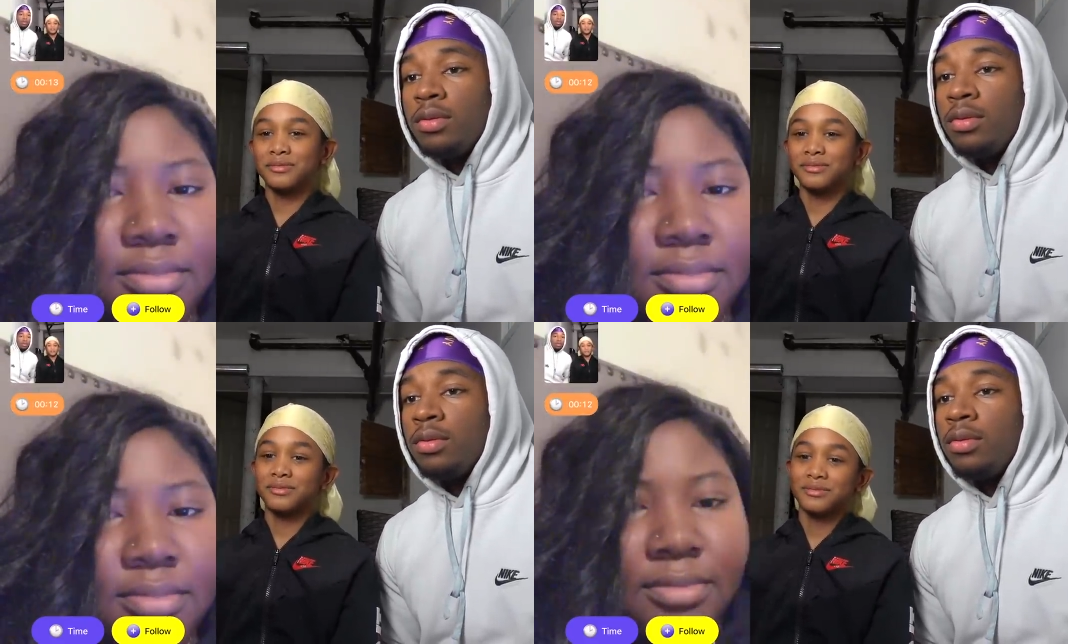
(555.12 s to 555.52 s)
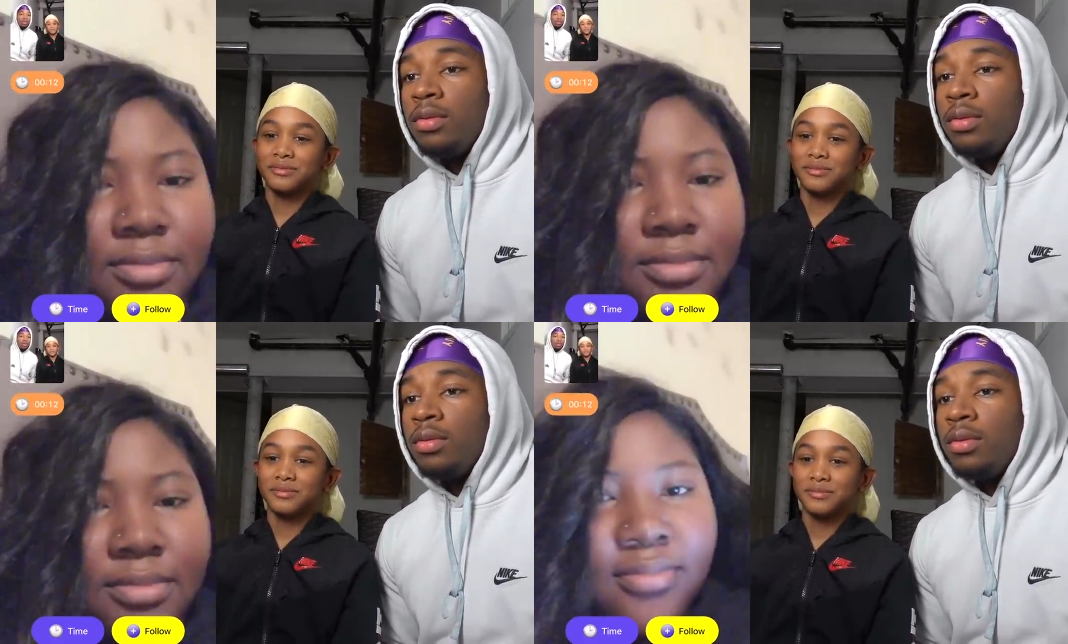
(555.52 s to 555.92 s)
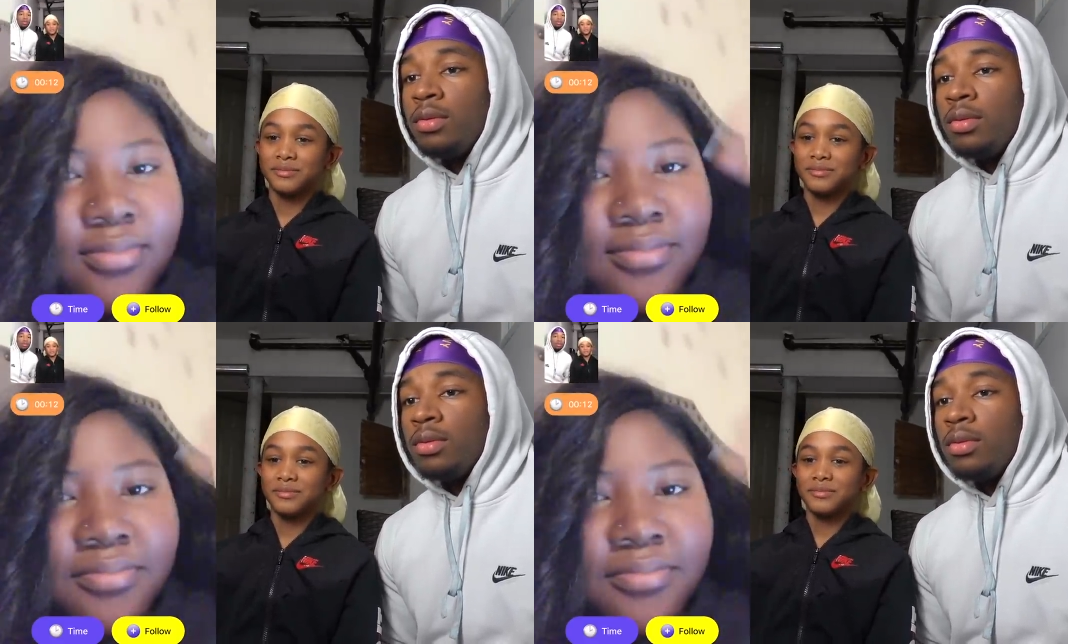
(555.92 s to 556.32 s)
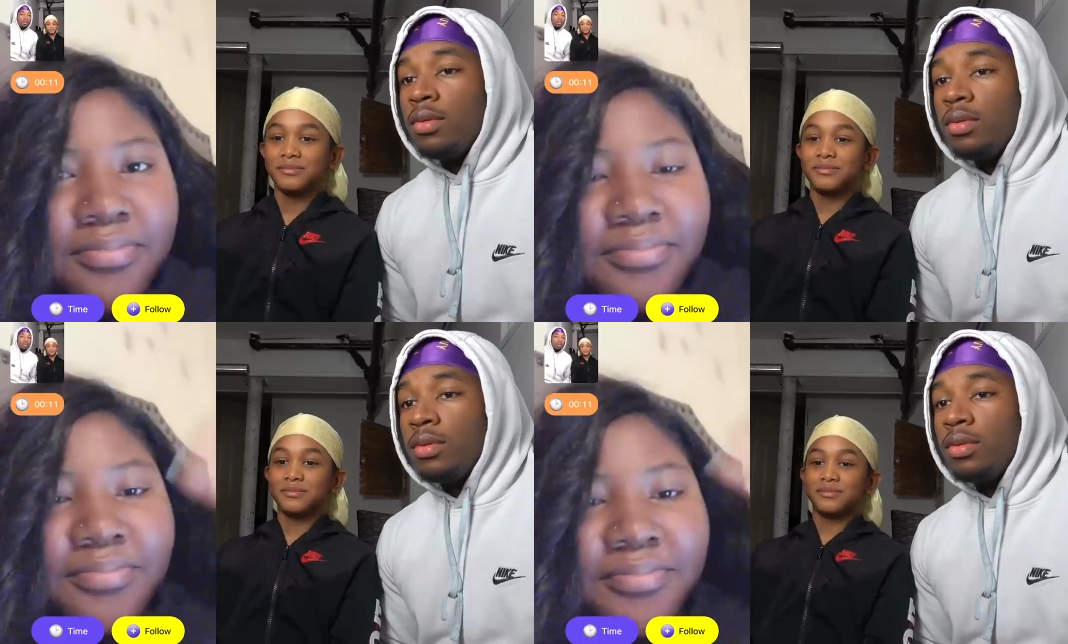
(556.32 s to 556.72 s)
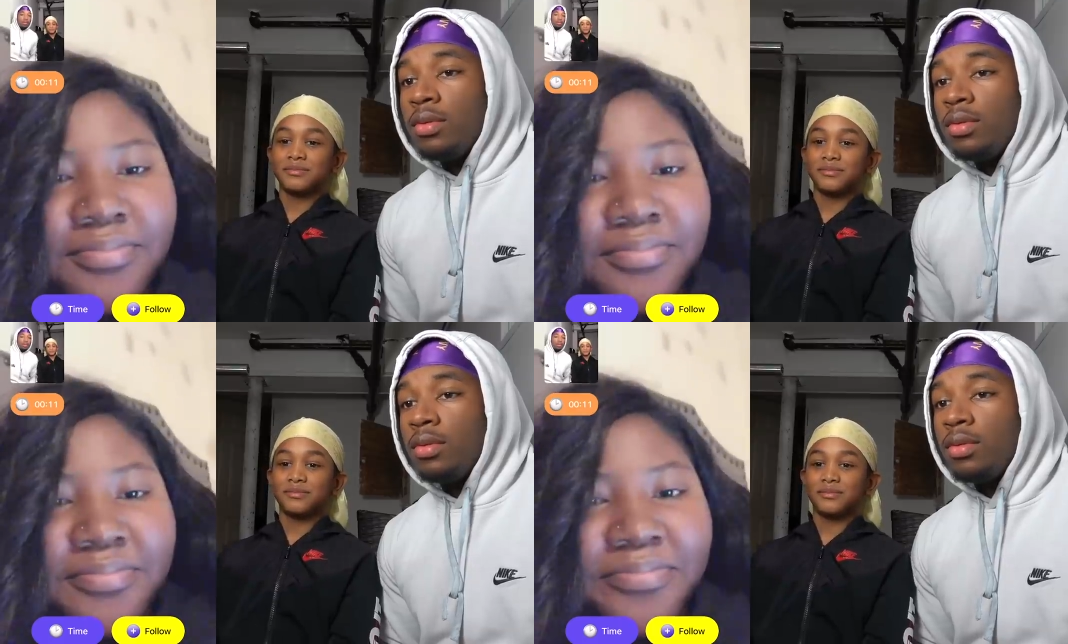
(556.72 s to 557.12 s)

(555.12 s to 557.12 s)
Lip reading: Nobody speaks.